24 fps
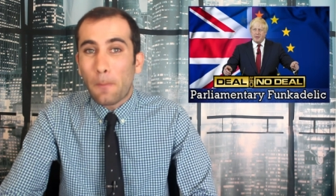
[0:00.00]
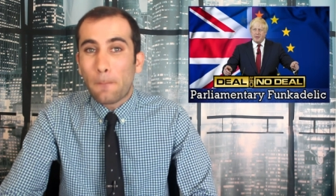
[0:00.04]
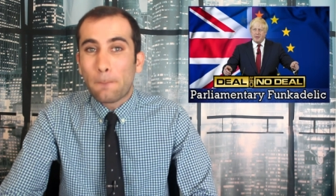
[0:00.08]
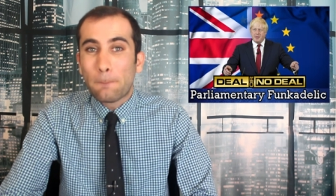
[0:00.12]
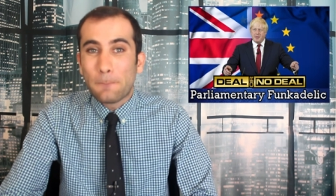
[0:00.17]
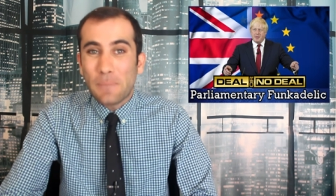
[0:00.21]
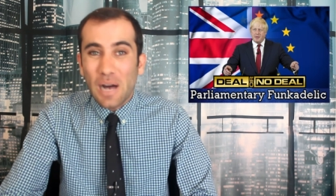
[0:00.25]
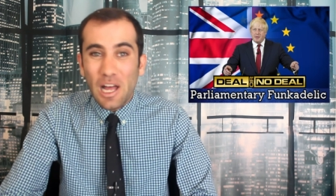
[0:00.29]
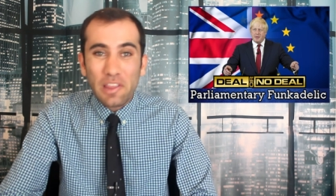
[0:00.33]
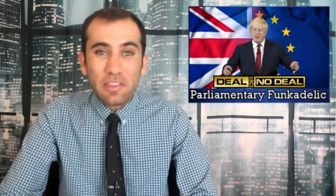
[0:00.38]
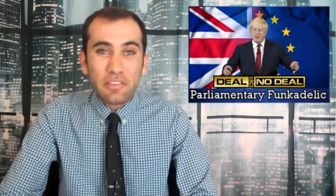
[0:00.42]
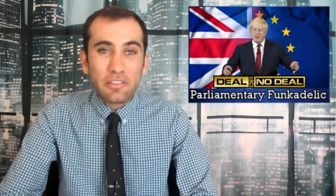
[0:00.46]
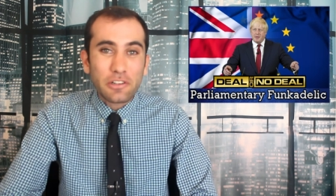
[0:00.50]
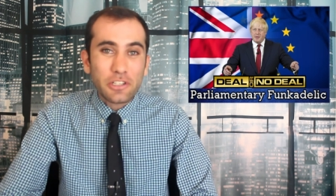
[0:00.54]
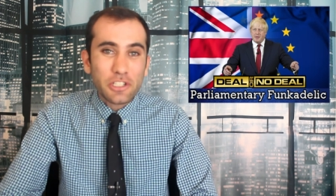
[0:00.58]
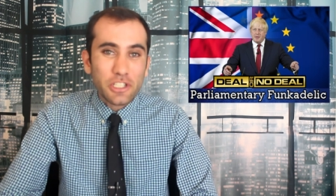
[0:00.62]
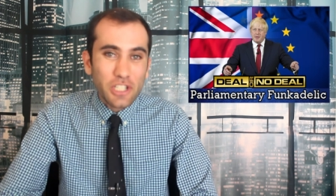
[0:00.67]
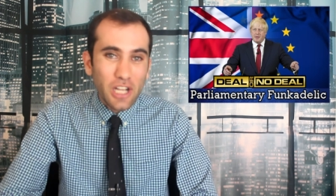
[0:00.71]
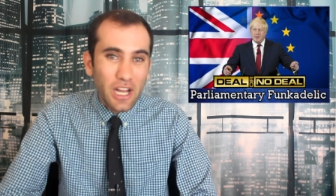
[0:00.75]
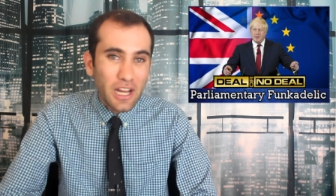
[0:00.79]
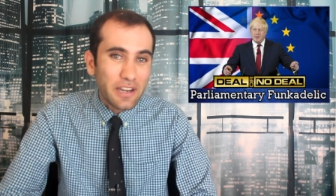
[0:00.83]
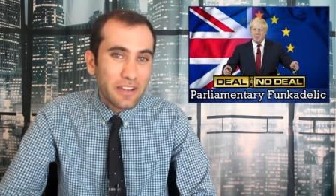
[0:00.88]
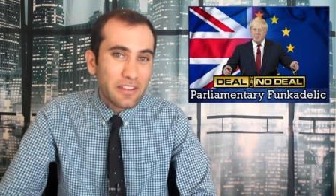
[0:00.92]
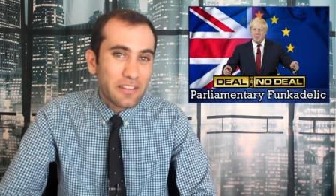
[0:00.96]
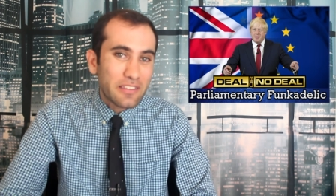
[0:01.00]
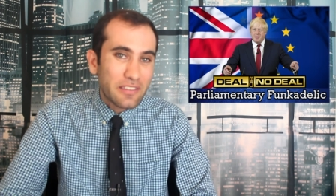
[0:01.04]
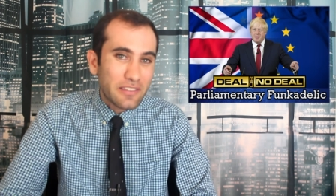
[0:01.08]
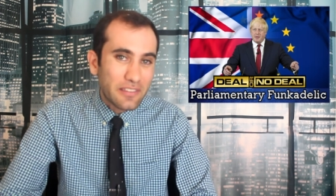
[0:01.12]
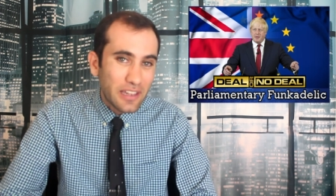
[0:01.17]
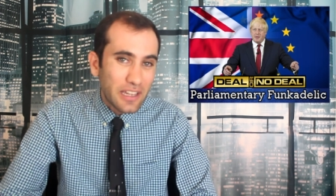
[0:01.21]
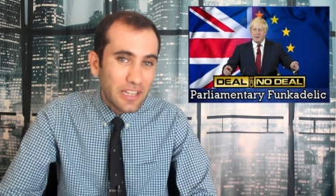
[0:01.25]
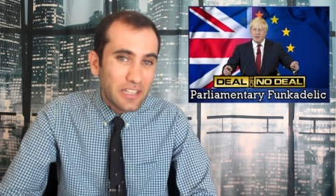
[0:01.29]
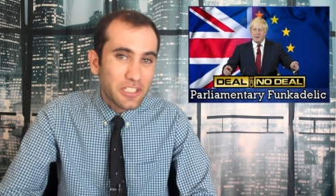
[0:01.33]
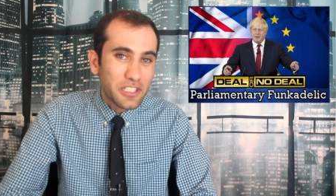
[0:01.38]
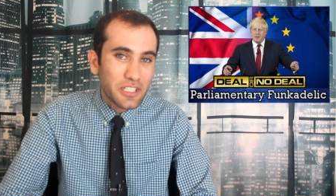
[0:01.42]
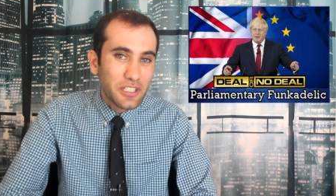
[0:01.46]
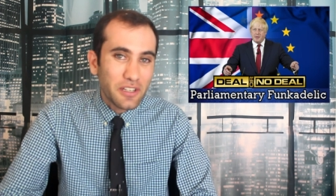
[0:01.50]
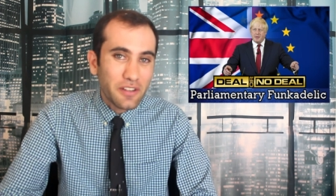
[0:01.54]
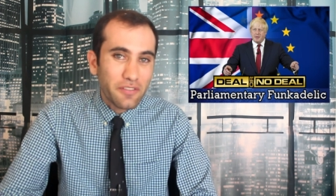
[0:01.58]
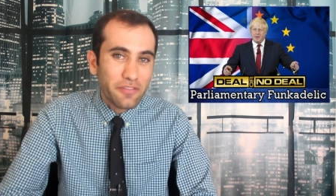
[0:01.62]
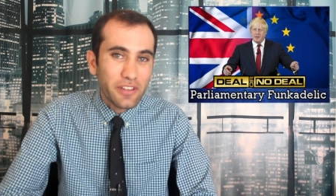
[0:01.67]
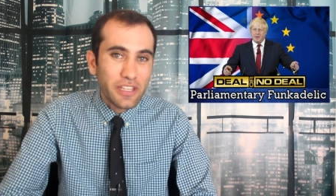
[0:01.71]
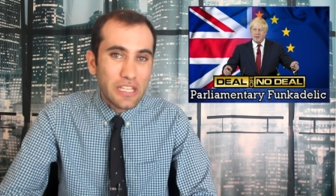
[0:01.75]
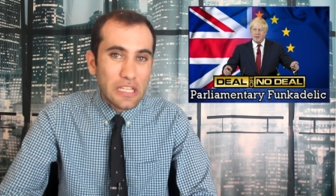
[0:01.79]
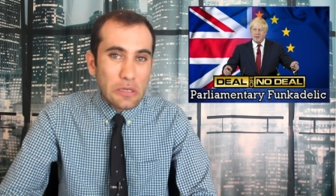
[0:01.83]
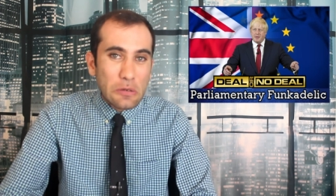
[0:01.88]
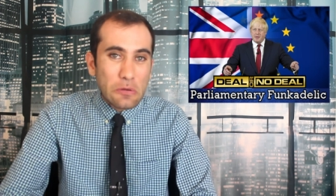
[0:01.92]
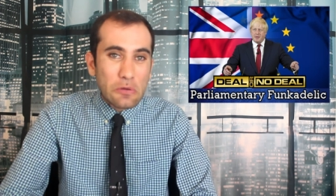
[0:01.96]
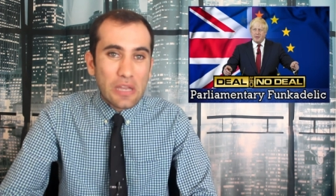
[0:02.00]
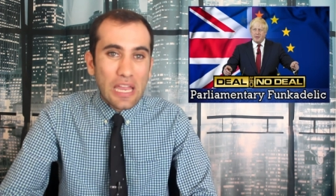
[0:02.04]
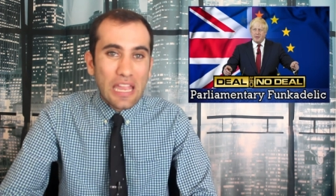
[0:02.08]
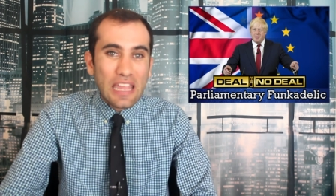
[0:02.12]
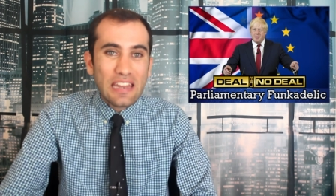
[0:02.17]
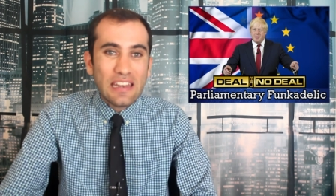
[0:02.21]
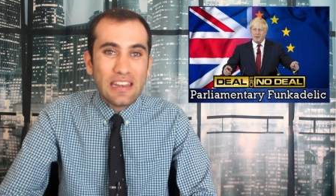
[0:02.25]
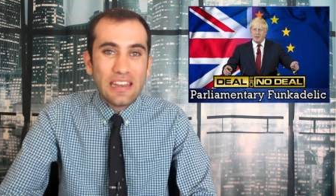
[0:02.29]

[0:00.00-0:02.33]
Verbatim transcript: buzzer-shot extension if a UK